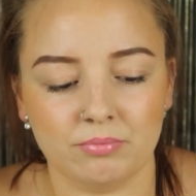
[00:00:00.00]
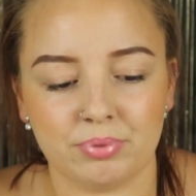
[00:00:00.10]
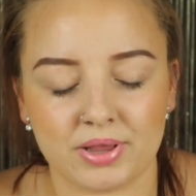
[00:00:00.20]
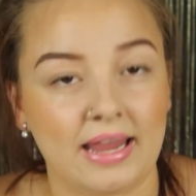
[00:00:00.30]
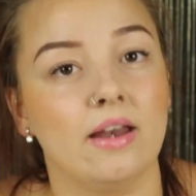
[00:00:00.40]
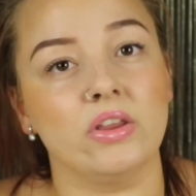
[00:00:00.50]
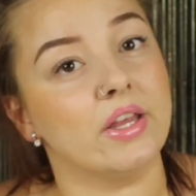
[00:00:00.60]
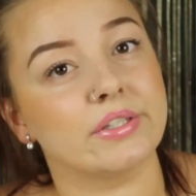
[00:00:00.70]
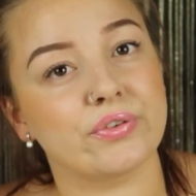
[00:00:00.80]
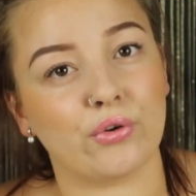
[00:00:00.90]
planned
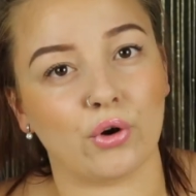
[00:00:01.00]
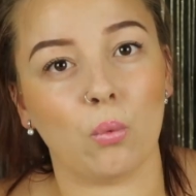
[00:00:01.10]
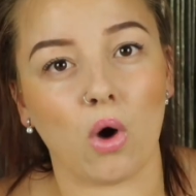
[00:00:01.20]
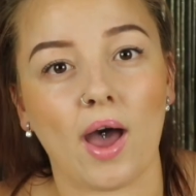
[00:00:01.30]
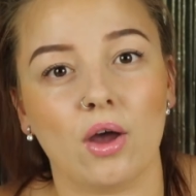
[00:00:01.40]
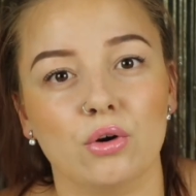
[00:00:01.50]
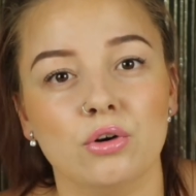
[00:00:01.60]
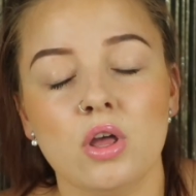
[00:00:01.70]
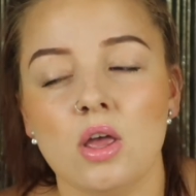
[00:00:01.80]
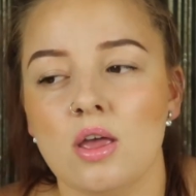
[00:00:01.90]
this for a
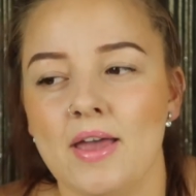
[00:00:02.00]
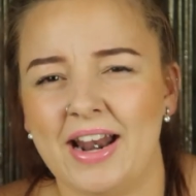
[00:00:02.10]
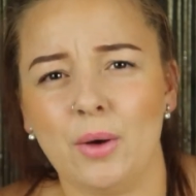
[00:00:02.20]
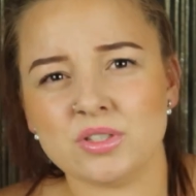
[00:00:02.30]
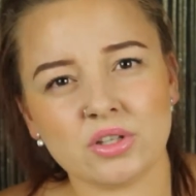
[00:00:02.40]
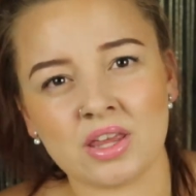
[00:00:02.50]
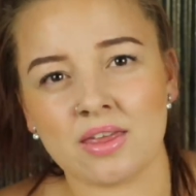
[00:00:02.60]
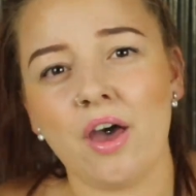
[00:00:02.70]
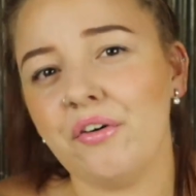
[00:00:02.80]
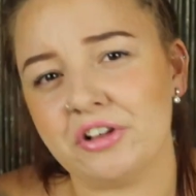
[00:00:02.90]
while, and I was only
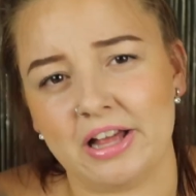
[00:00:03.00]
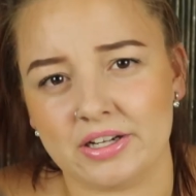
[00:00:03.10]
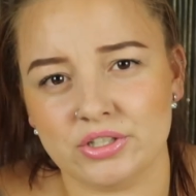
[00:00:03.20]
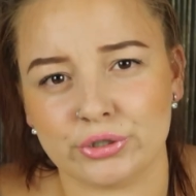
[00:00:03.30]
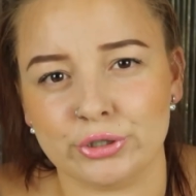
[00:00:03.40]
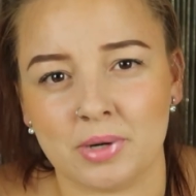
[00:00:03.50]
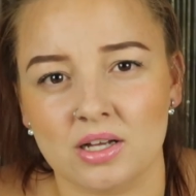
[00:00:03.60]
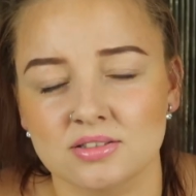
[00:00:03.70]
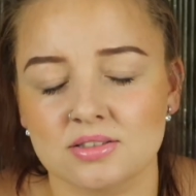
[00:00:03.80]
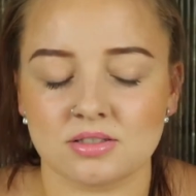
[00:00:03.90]
there for 2
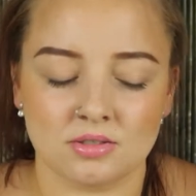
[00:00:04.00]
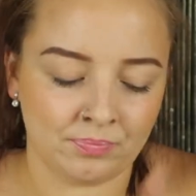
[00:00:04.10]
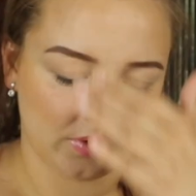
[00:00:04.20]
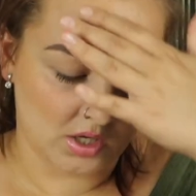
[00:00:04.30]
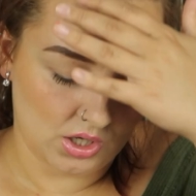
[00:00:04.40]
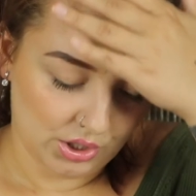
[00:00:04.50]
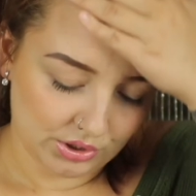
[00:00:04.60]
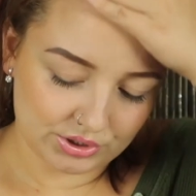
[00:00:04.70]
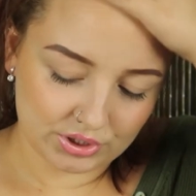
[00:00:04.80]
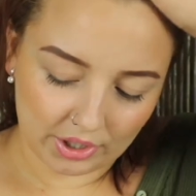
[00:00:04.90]
months.
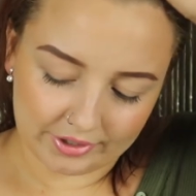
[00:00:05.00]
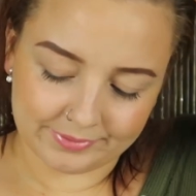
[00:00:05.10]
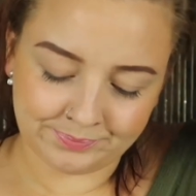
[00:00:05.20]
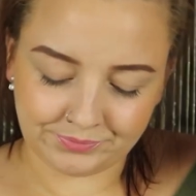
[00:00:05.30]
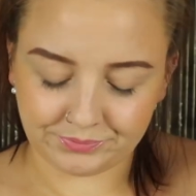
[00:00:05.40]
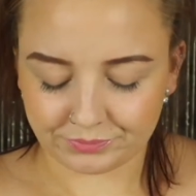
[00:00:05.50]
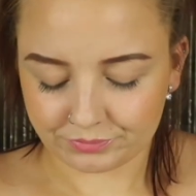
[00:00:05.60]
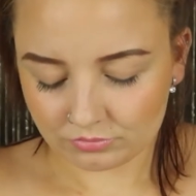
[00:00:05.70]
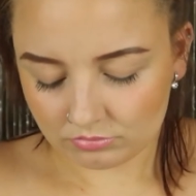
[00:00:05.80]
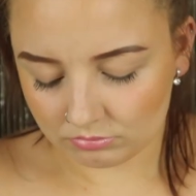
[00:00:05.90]
So
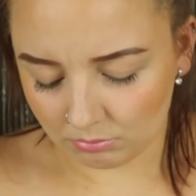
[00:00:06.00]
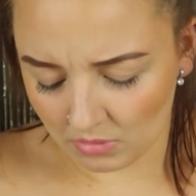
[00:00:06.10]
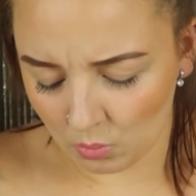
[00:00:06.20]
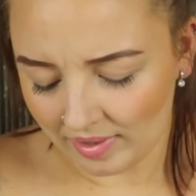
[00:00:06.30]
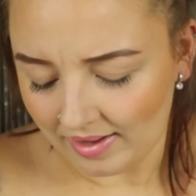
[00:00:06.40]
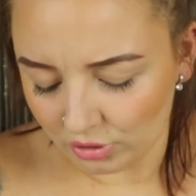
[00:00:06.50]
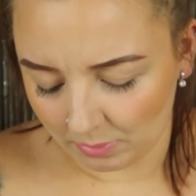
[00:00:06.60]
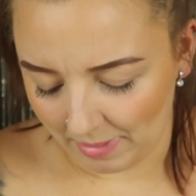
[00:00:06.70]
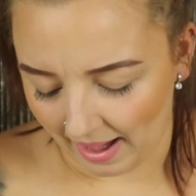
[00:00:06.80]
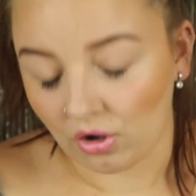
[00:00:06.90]
when I
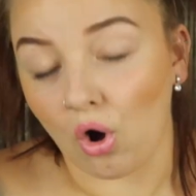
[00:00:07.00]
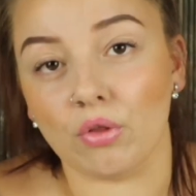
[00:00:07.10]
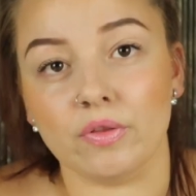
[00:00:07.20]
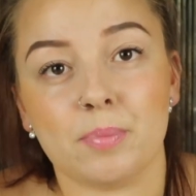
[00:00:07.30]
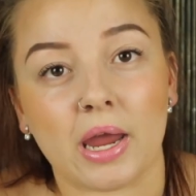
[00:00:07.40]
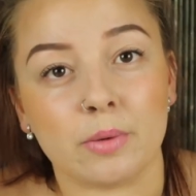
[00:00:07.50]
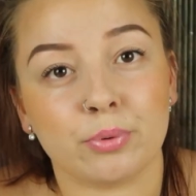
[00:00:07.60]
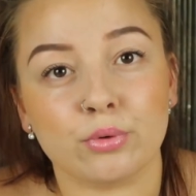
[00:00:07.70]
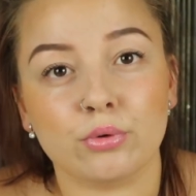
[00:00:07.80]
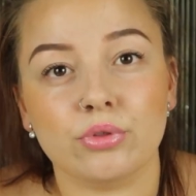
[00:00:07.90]
look back on the
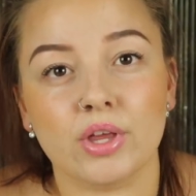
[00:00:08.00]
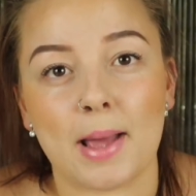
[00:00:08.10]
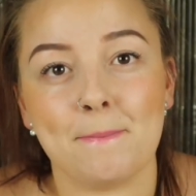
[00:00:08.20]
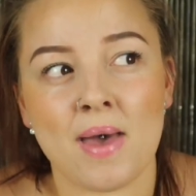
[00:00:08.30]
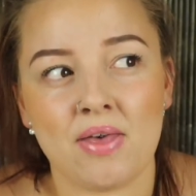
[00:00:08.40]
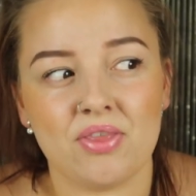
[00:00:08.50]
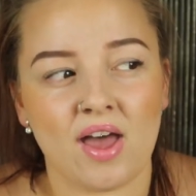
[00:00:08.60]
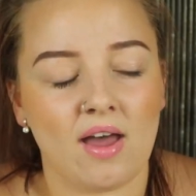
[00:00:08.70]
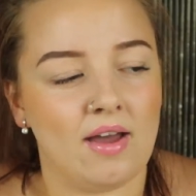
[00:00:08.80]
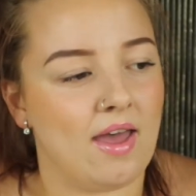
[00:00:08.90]
people that I met
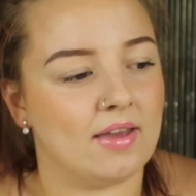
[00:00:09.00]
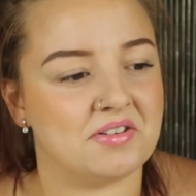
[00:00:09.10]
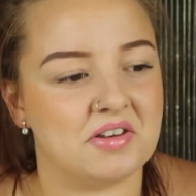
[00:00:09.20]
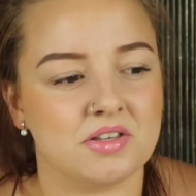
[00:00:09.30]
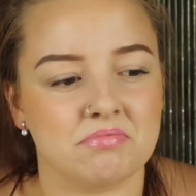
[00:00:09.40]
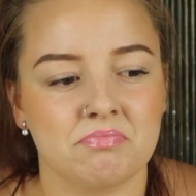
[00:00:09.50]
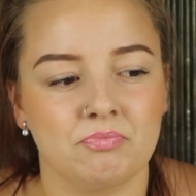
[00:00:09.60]
there and